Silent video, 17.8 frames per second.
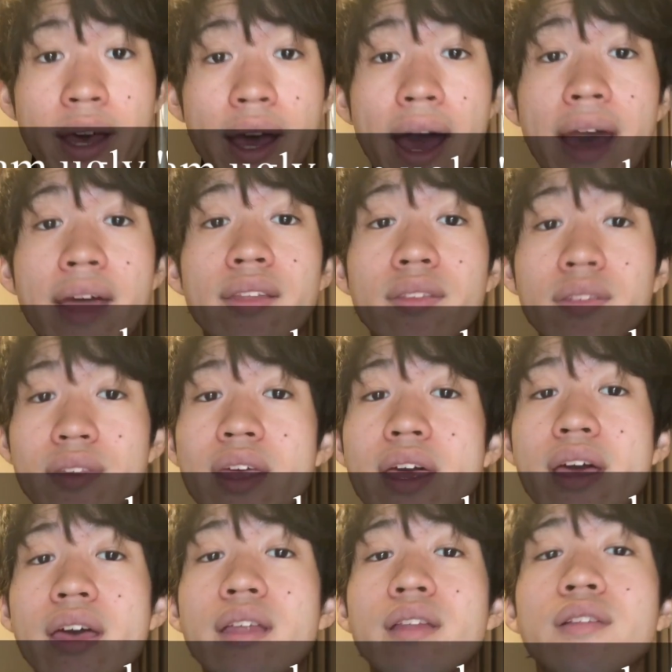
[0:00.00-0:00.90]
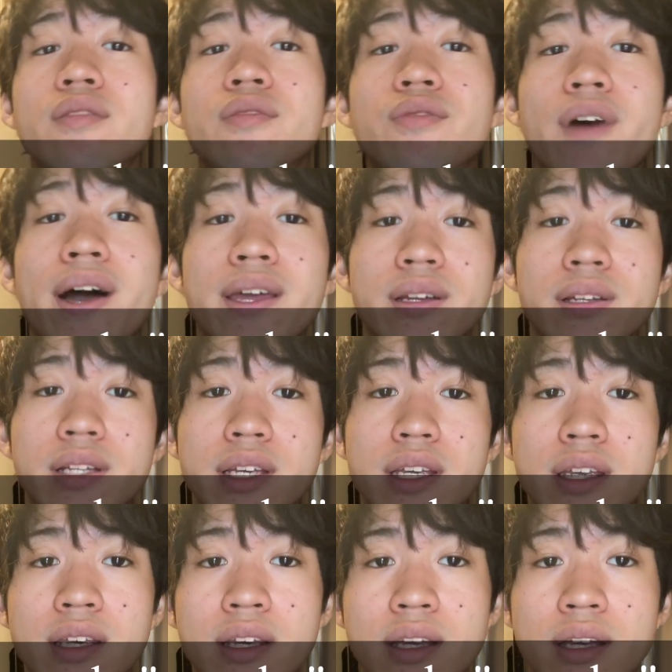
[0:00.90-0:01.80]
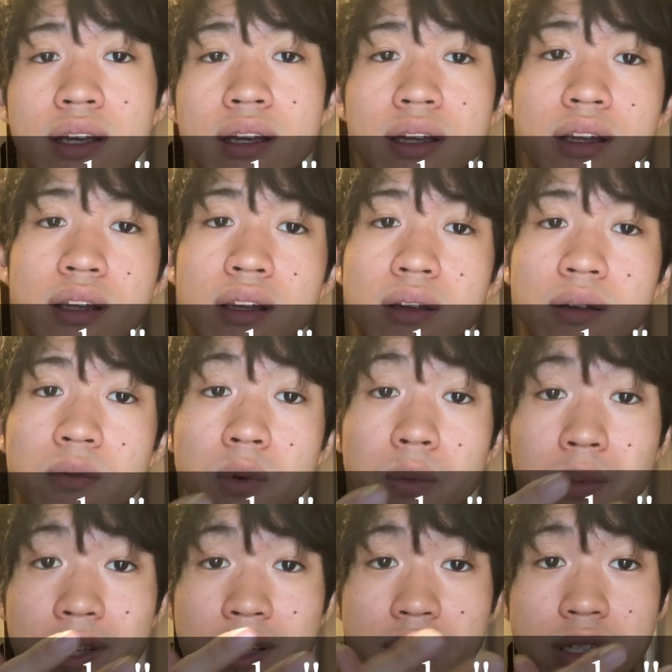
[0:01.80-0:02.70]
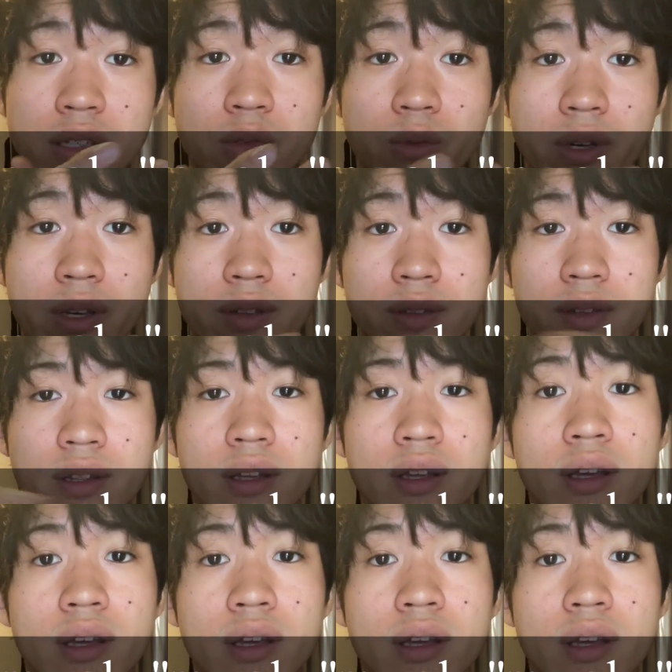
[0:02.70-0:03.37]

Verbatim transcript: And then finally, replace it with